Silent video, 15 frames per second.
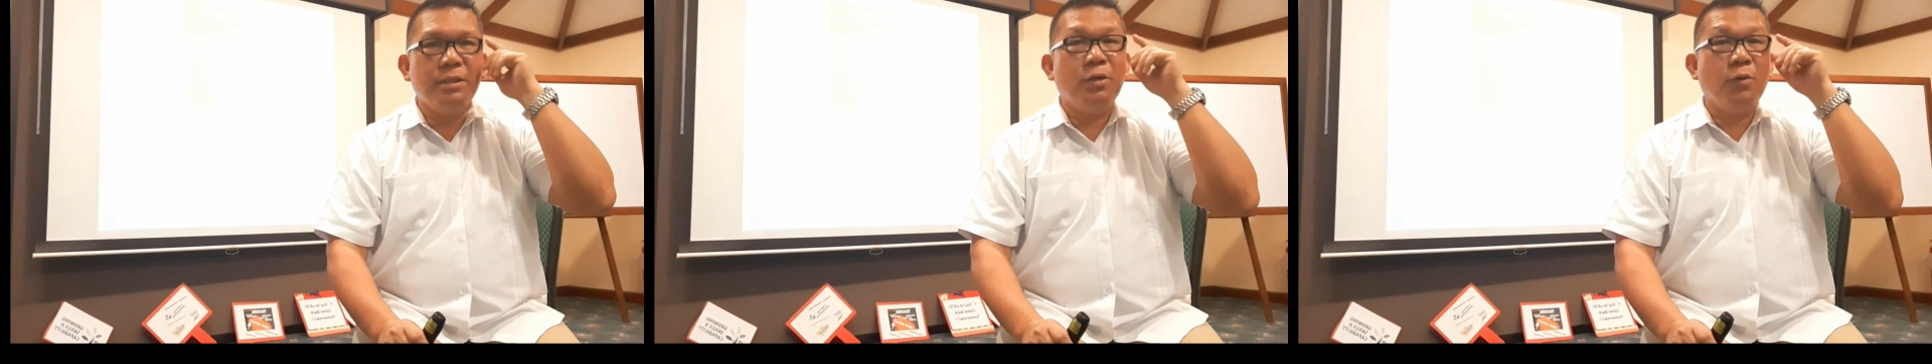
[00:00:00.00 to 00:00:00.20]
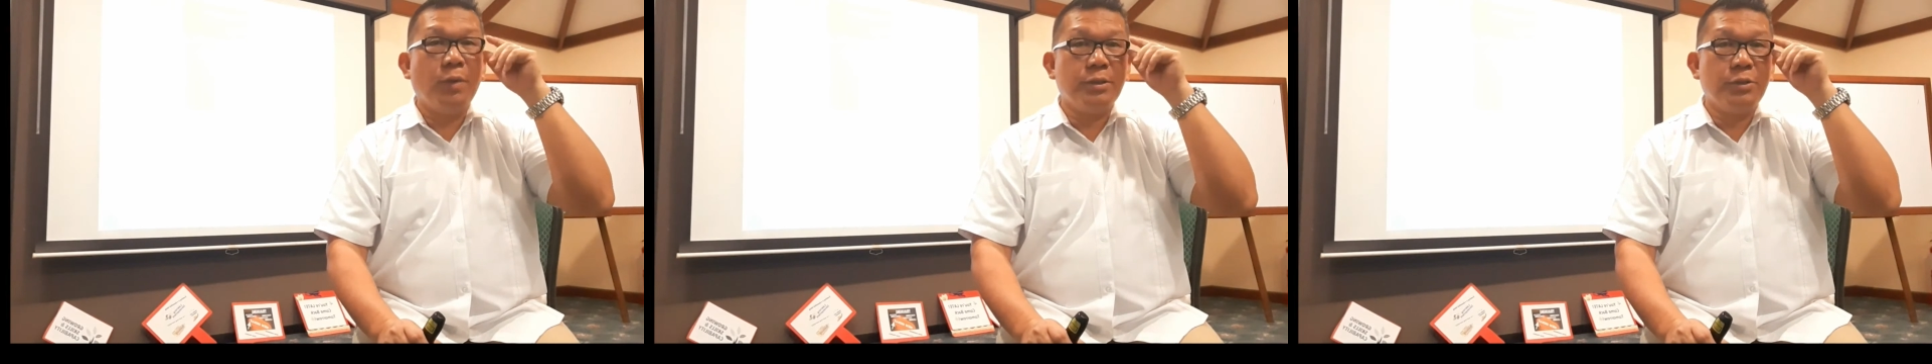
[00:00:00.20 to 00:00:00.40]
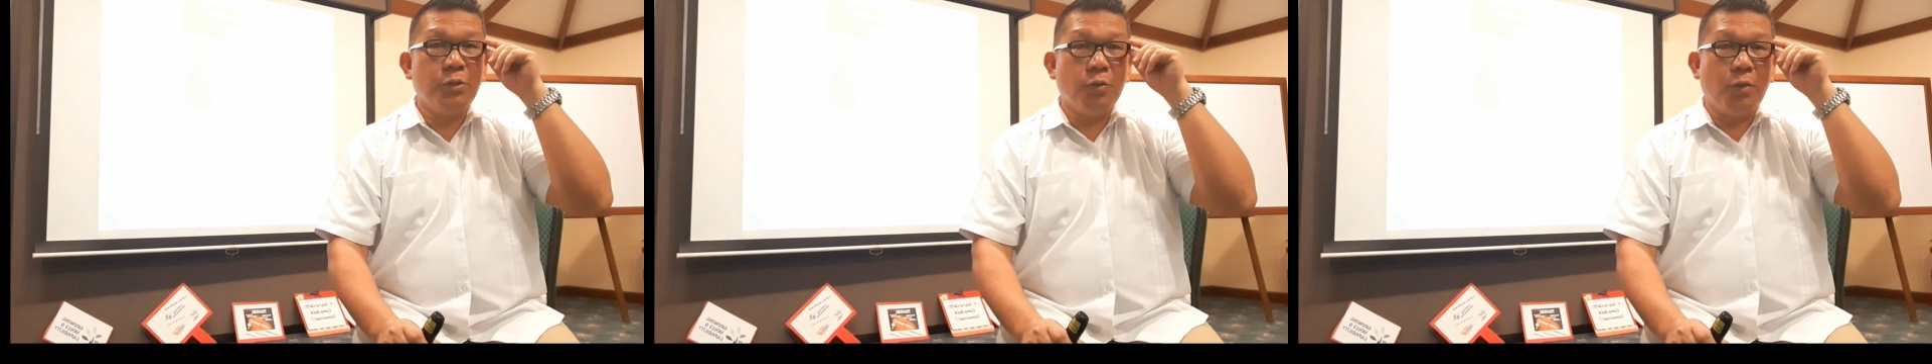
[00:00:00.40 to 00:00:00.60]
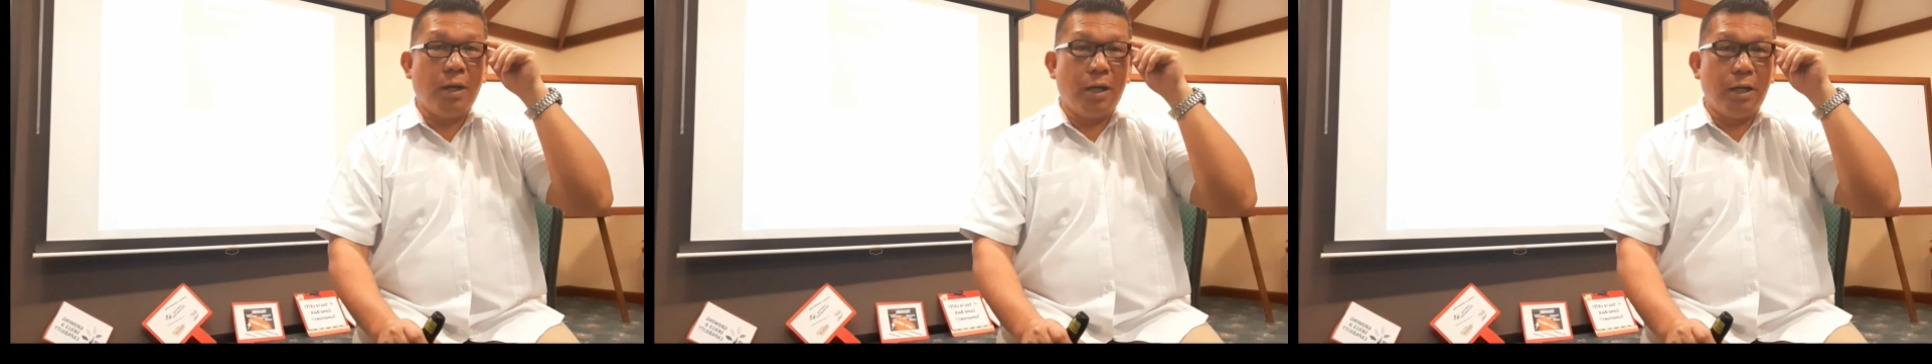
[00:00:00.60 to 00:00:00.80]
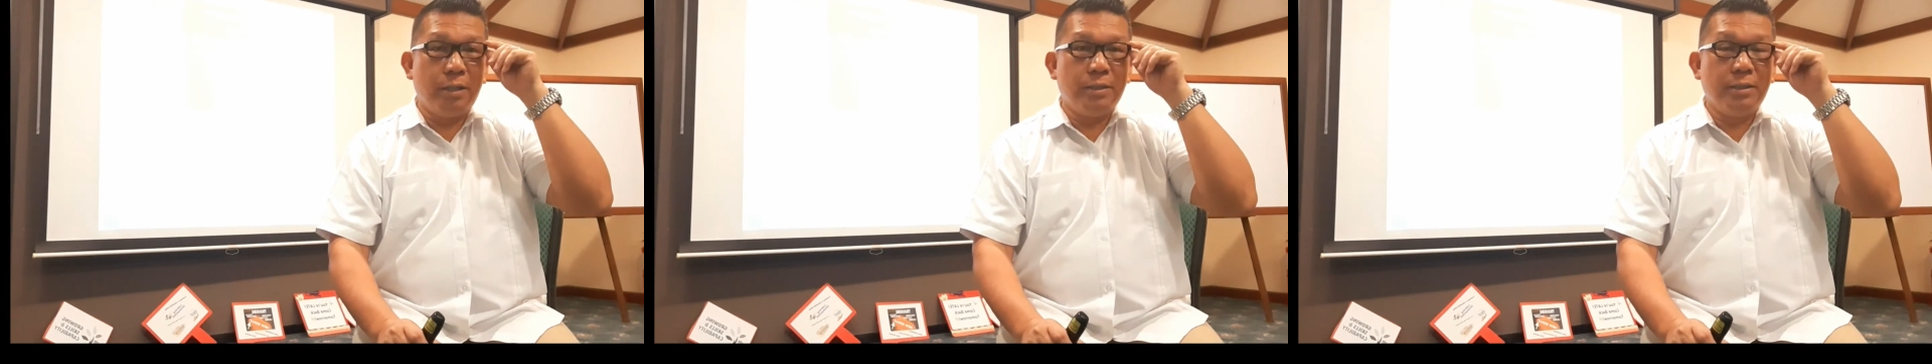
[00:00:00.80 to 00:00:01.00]
what you
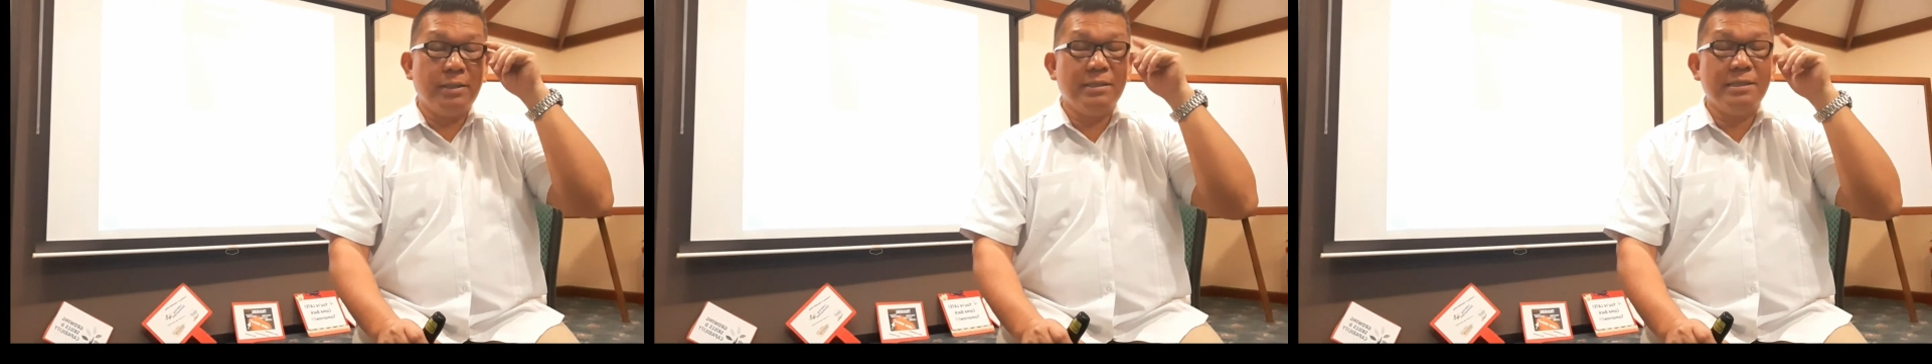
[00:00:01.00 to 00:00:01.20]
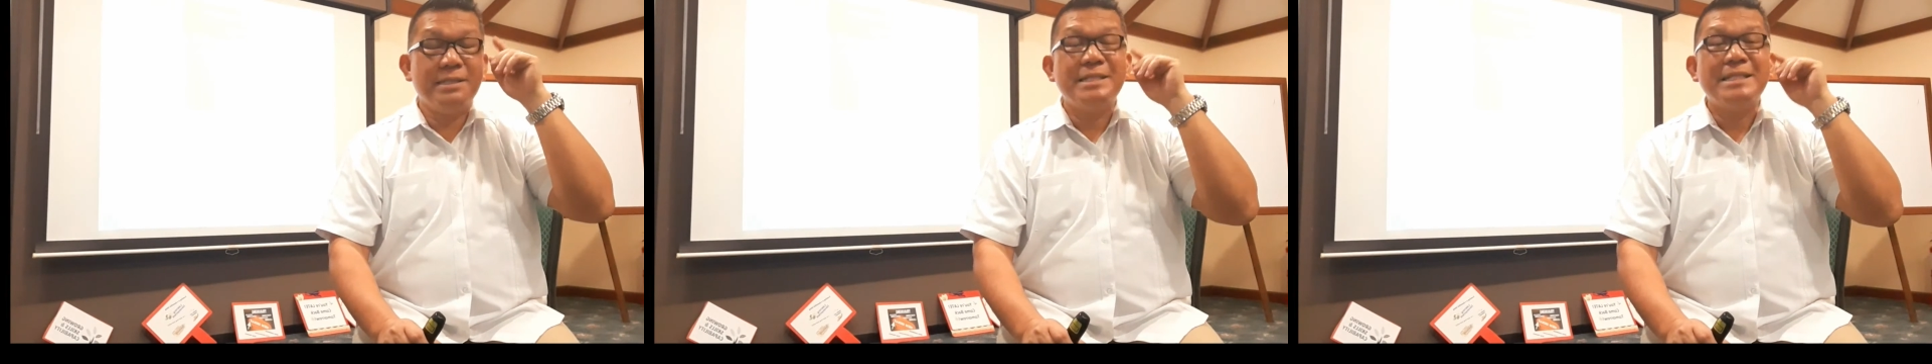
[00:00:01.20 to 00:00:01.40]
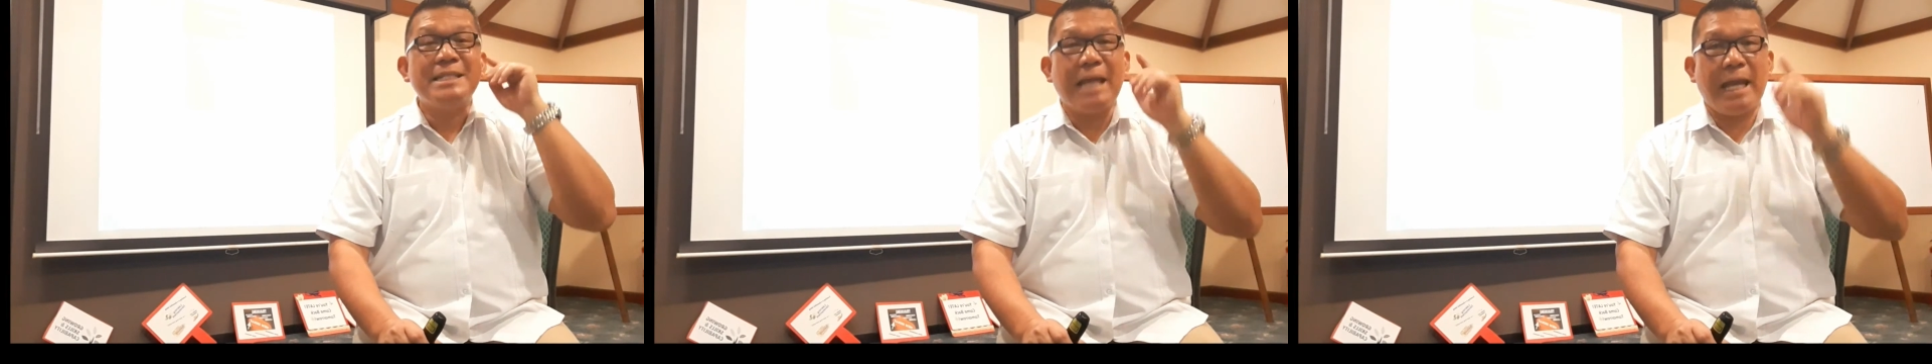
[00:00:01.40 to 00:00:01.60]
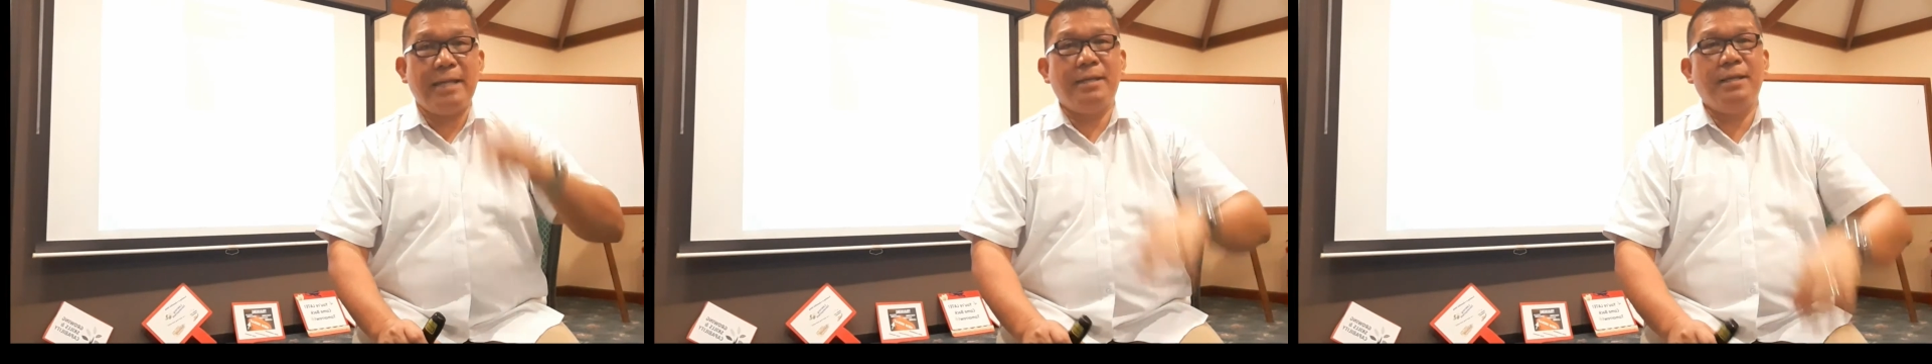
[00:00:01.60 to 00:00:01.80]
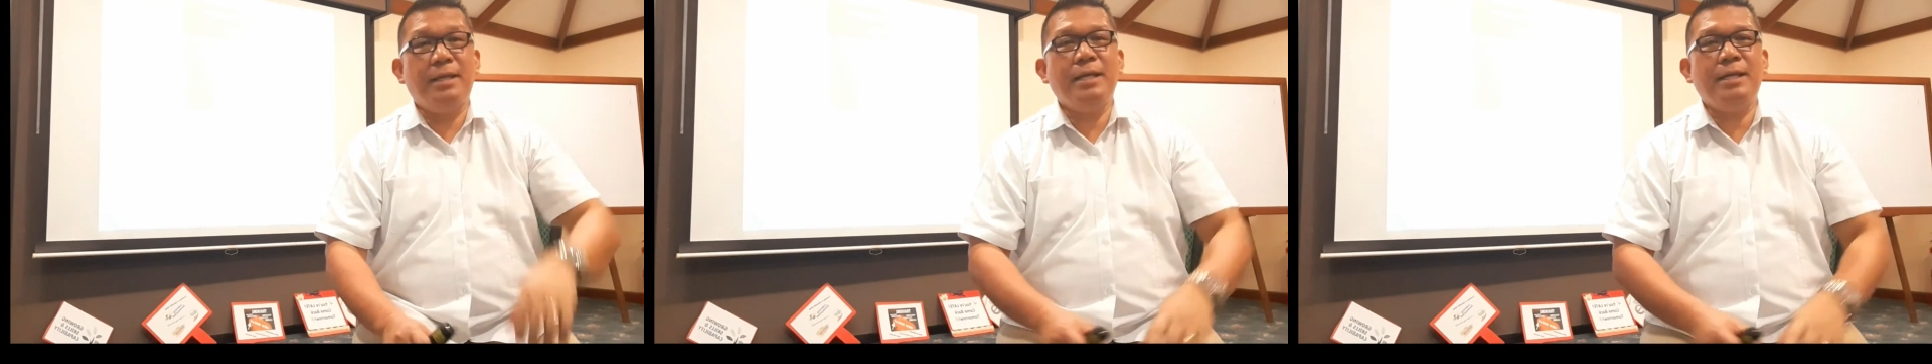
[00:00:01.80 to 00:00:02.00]
are
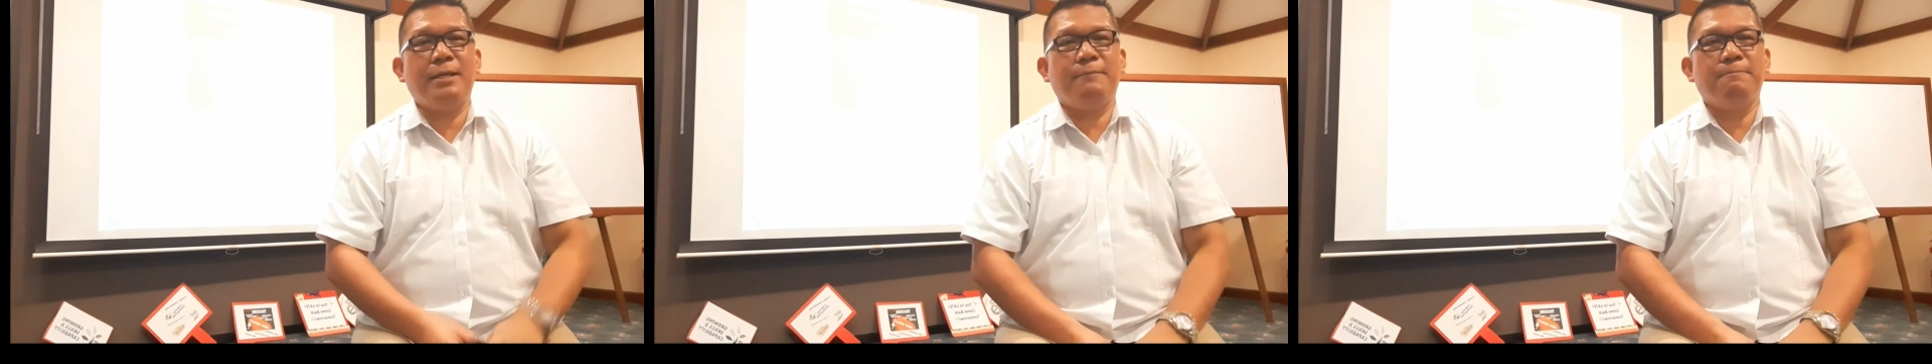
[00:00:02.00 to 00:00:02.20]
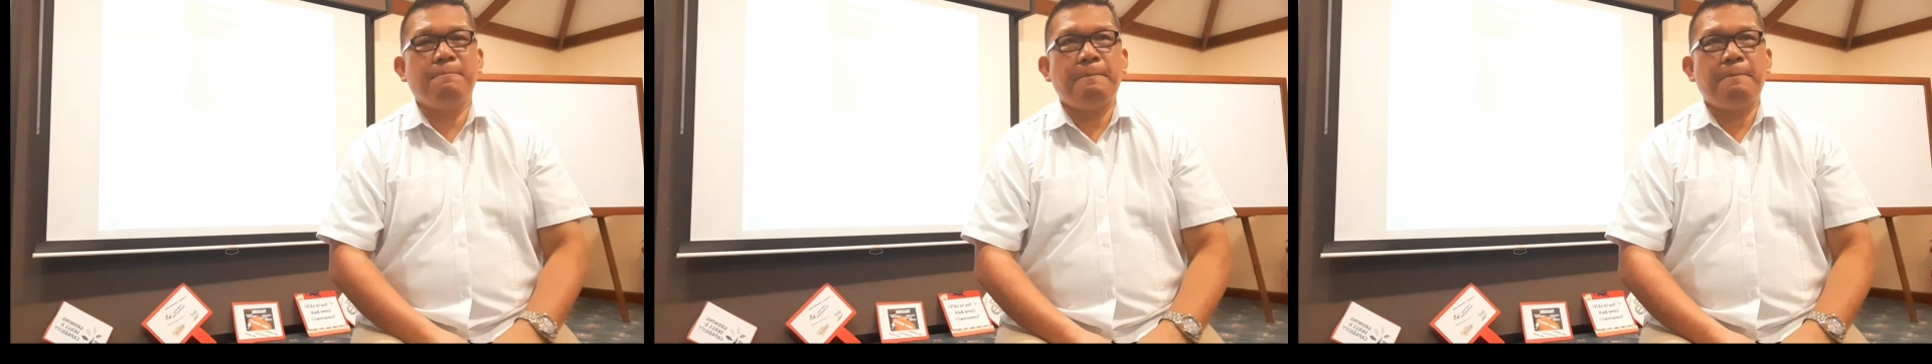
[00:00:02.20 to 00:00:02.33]
saying